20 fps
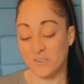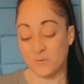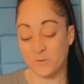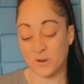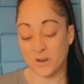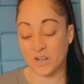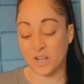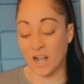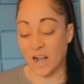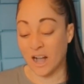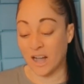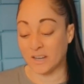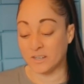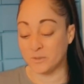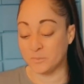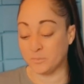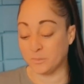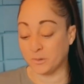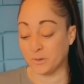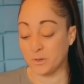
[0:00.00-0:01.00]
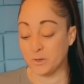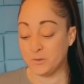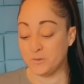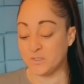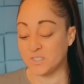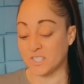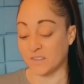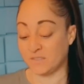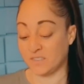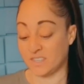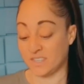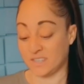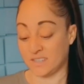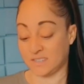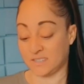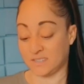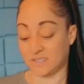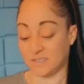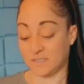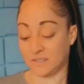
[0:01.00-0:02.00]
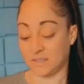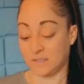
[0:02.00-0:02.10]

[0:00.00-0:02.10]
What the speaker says: for God approves of this.